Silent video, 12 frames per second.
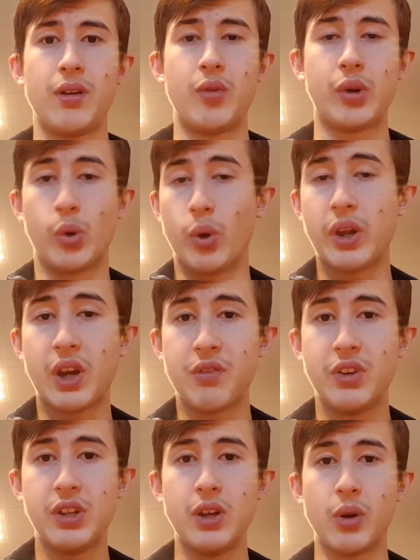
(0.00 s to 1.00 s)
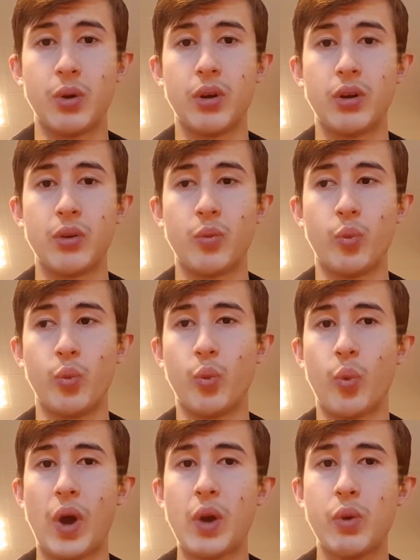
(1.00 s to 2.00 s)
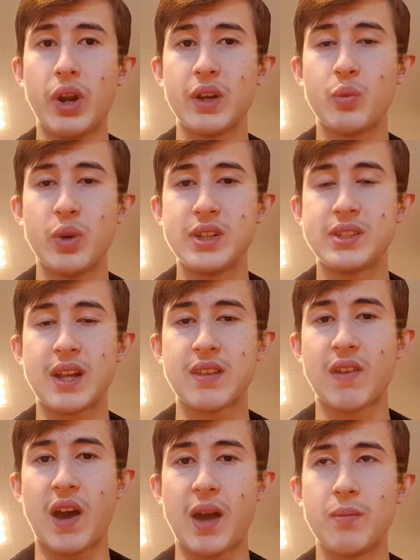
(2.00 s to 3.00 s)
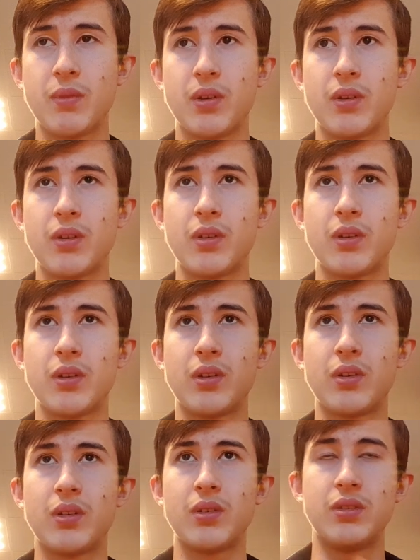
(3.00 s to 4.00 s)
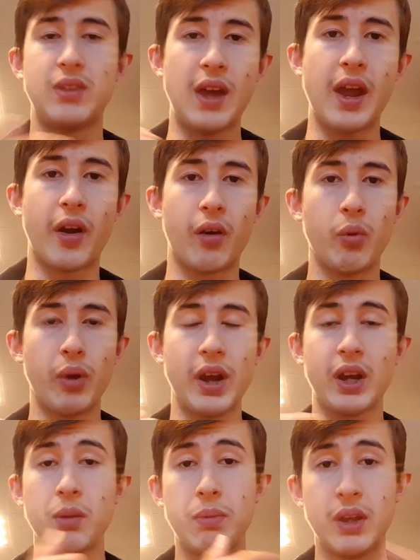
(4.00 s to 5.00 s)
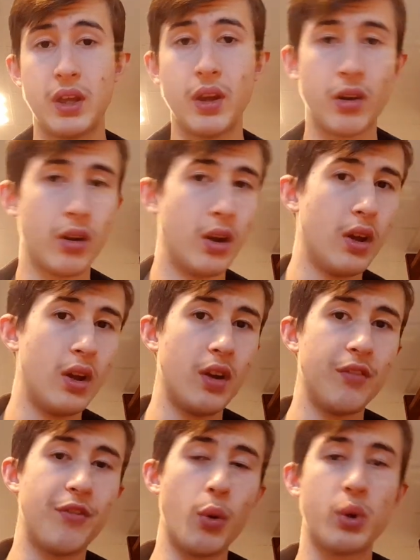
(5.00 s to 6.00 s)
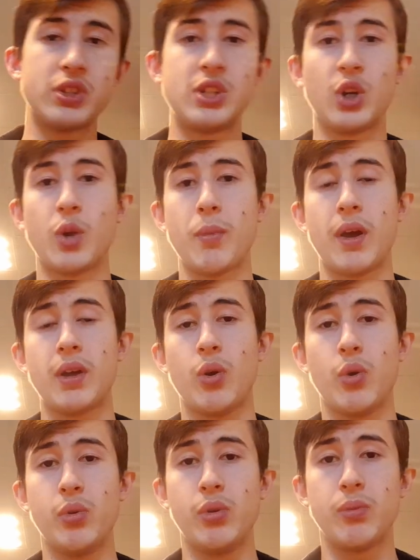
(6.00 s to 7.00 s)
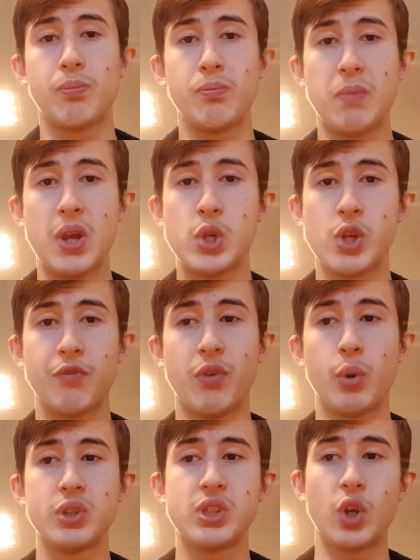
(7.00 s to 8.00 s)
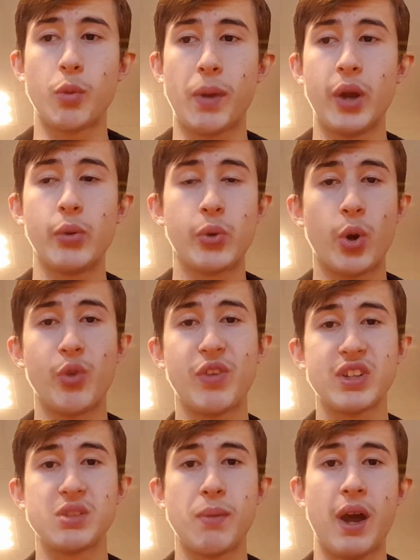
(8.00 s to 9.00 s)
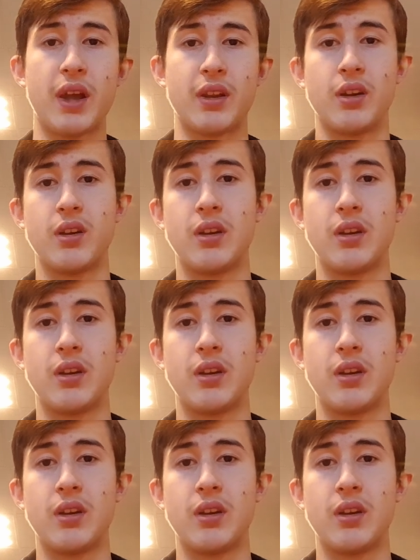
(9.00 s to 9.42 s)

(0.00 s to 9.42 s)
recording a video? Why would I waste that time there when I could be here focusing on my own mission, focusing on my own growth as a man?